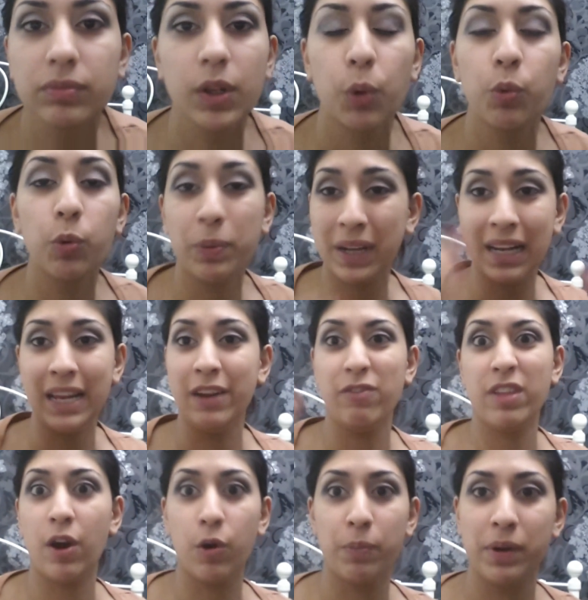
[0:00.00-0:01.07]
cleaning
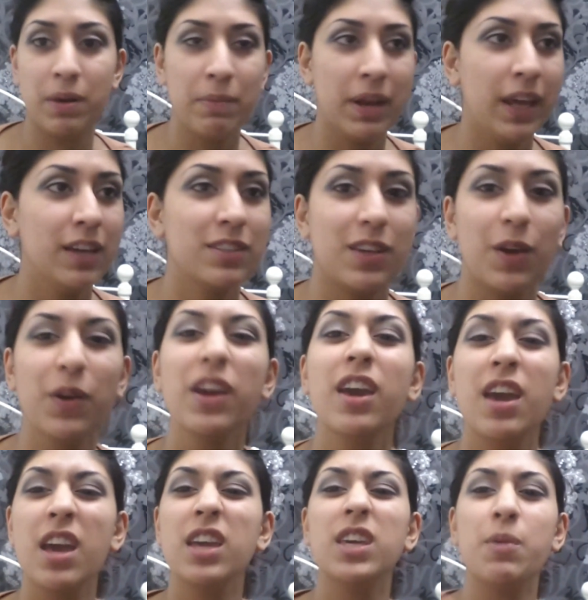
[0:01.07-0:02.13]
that up in a minute, so
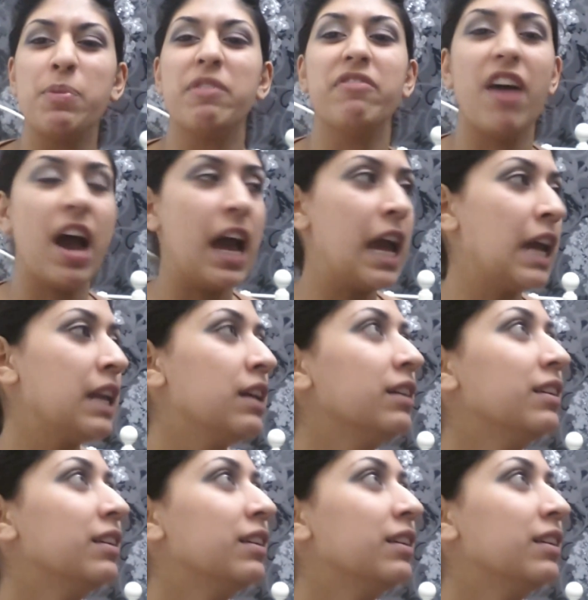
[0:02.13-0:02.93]
you'll be fine.